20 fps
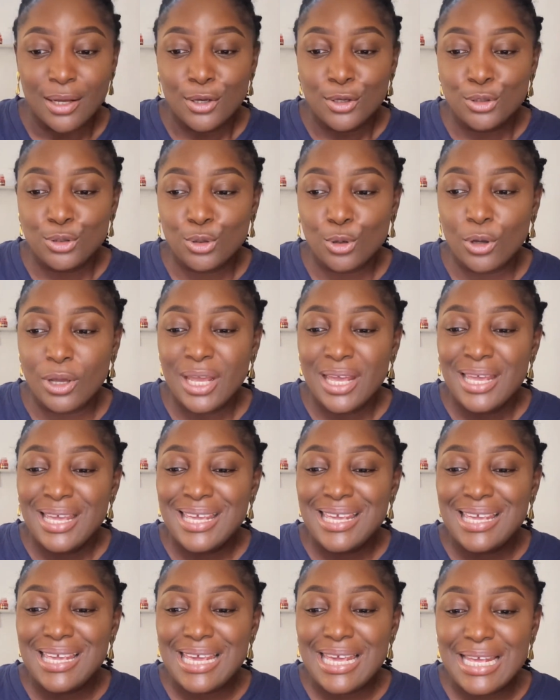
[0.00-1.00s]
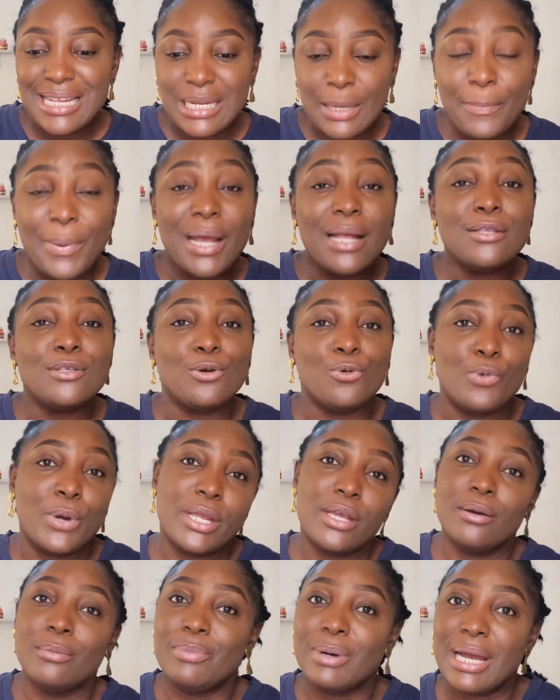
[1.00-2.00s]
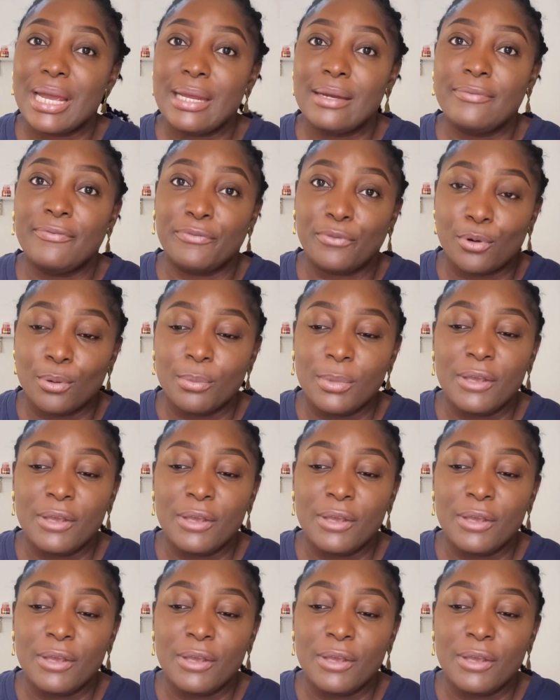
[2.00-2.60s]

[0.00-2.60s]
So it depends on where you're buying from.